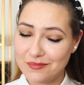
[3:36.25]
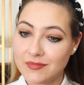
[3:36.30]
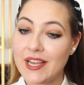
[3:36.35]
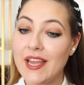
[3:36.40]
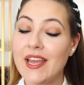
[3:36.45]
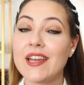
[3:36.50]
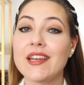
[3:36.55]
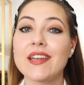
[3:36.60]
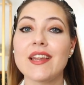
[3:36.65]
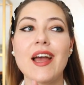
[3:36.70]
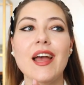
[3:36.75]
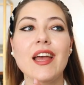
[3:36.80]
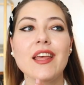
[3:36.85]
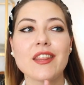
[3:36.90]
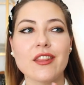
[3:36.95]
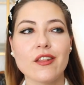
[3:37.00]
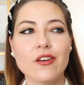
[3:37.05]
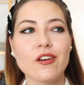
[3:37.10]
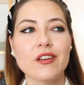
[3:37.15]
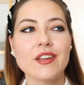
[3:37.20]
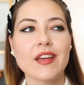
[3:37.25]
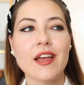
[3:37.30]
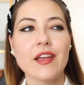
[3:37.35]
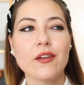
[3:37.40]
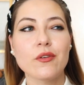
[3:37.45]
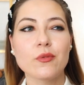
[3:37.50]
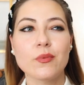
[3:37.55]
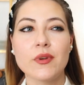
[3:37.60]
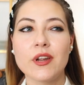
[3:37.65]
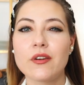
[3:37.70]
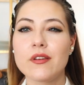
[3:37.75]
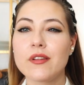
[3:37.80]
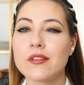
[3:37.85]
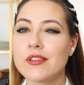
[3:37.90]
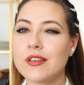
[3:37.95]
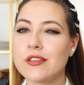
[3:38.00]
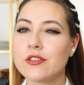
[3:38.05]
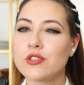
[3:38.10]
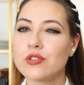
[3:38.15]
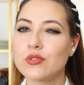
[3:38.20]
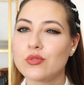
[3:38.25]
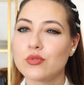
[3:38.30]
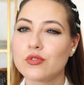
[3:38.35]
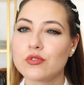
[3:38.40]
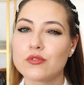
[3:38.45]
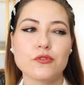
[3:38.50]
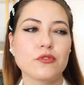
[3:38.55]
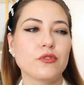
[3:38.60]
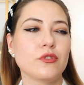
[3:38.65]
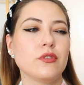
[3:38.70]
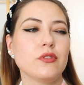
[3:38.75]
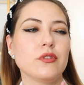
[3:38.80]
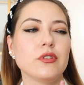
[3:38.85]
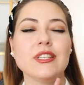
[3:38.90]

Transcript: and I thought I could wear these shoes for